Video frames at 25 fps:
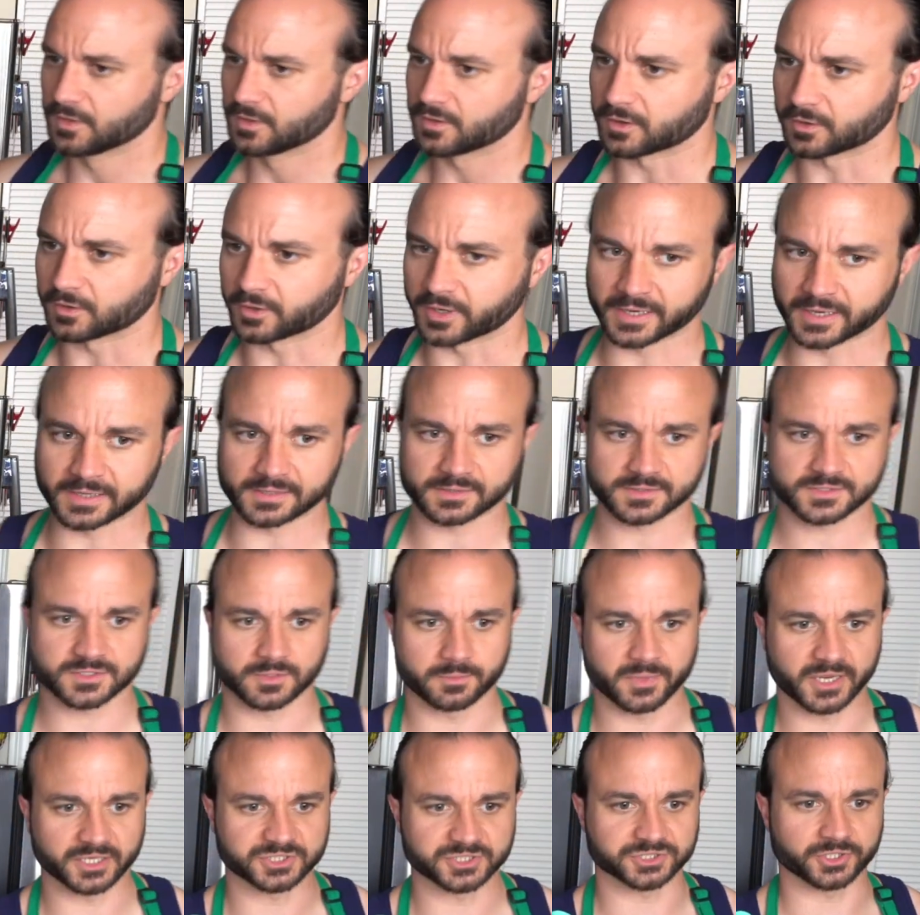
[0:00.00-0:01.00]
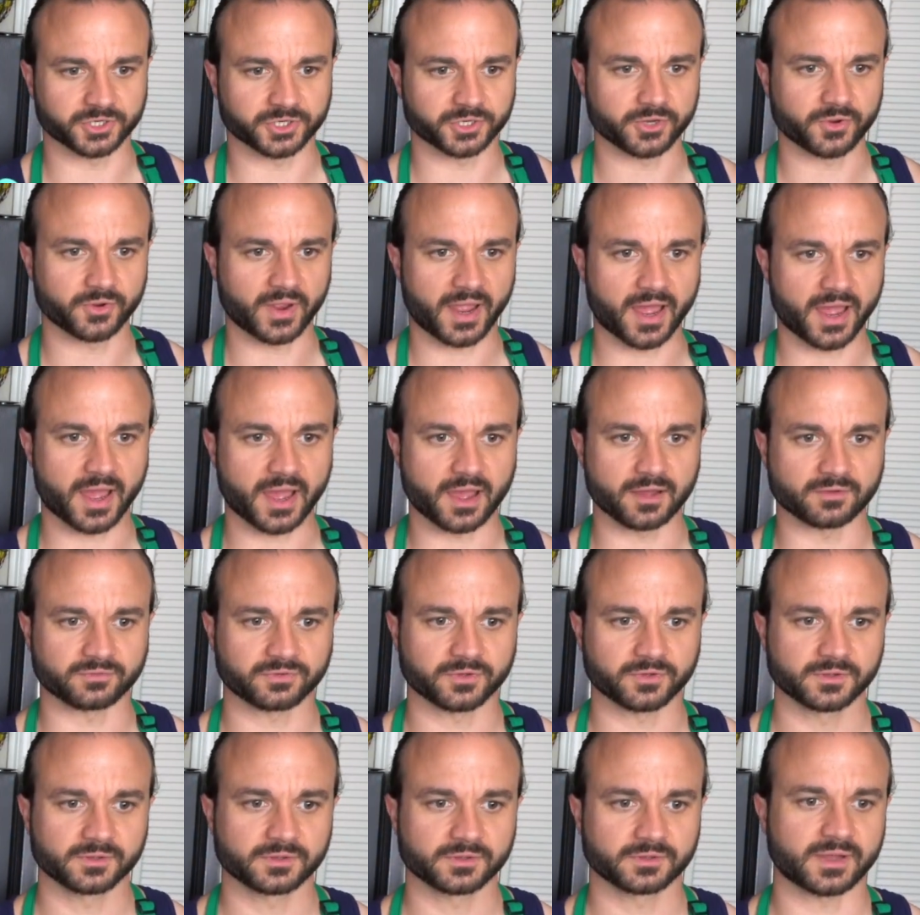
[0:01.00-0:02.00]
All right, so make sure you
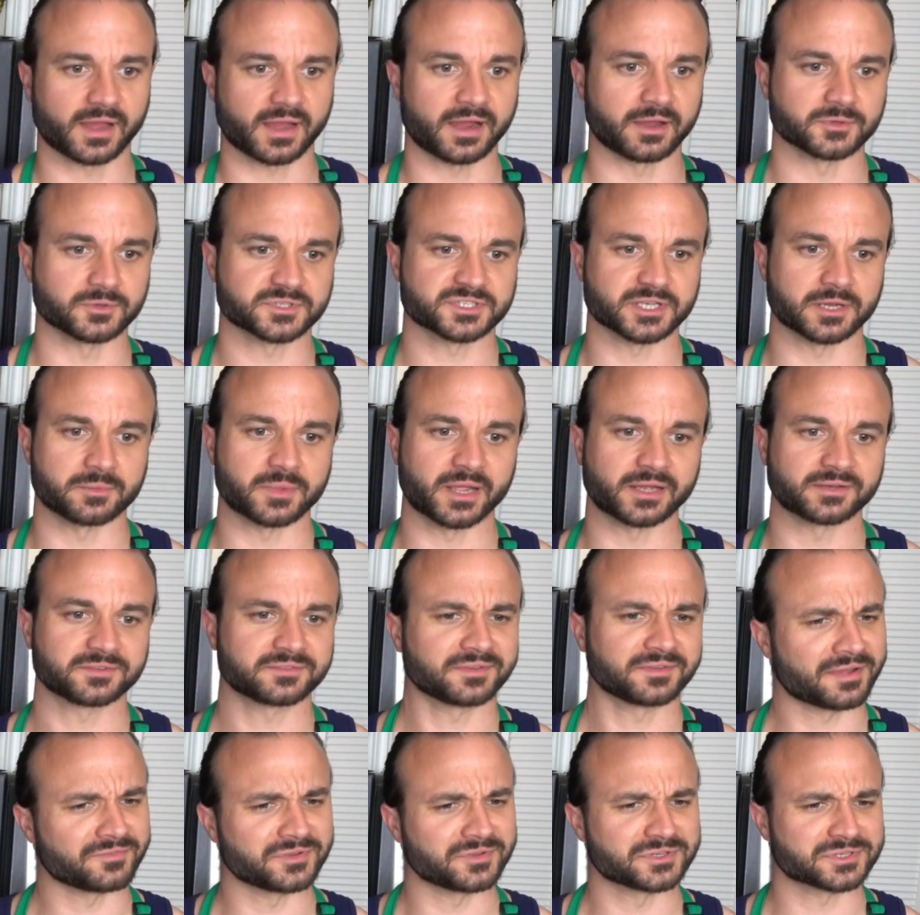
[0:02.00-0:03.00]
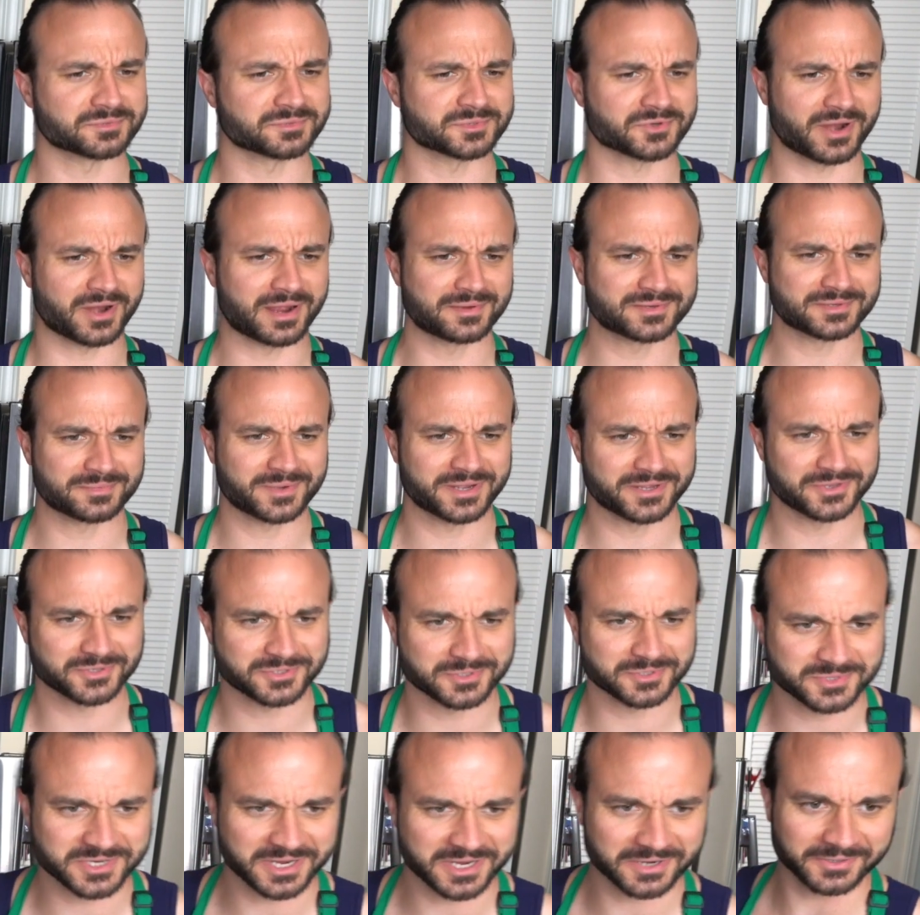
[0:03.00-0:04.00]
have, Kyle, what's up, man? Have you subscribed to my
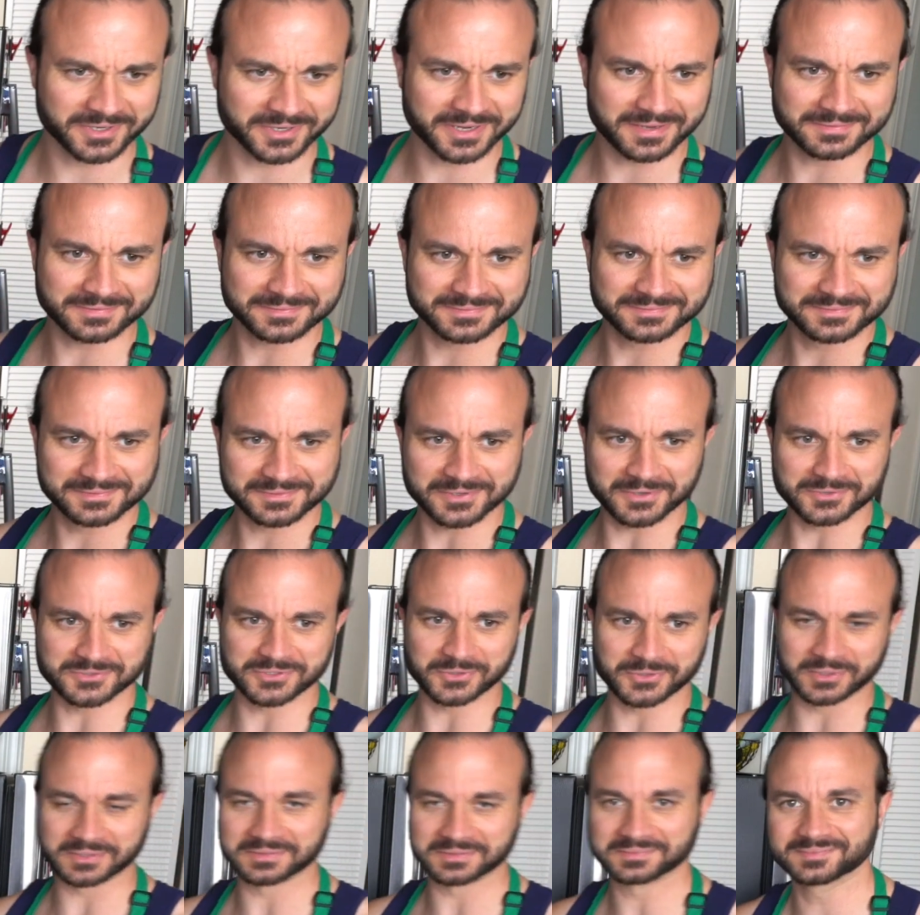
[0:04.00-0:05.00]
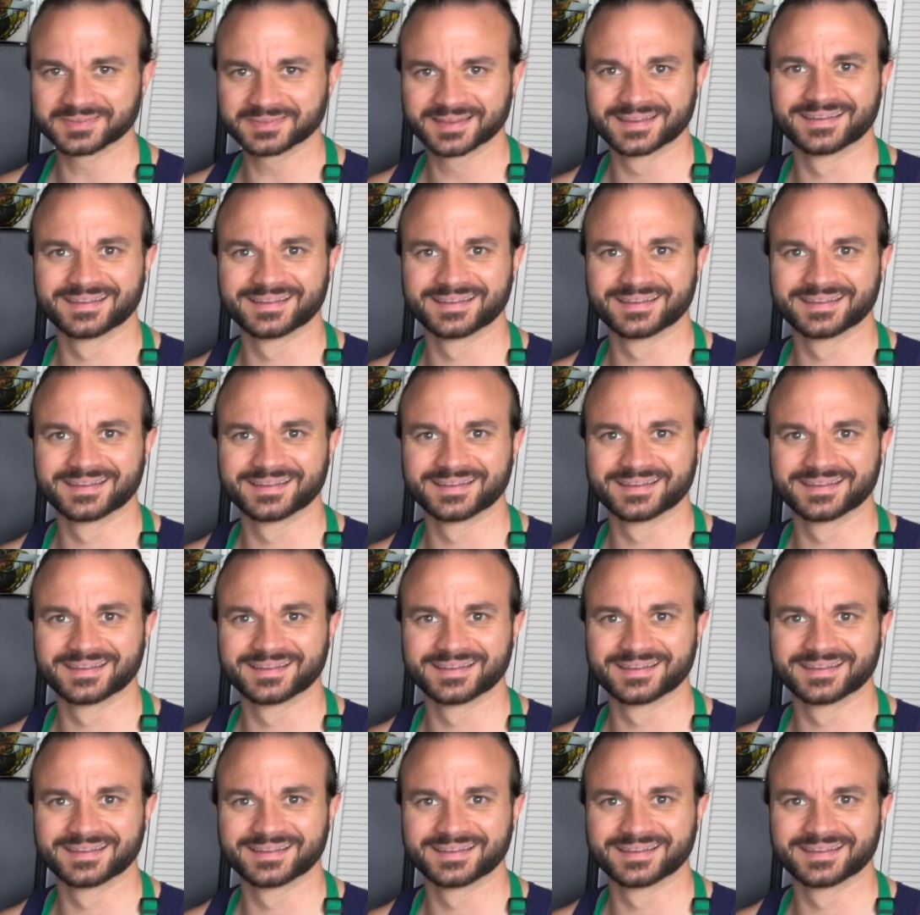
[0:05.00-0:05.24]
YouTube channel yet? Go do it.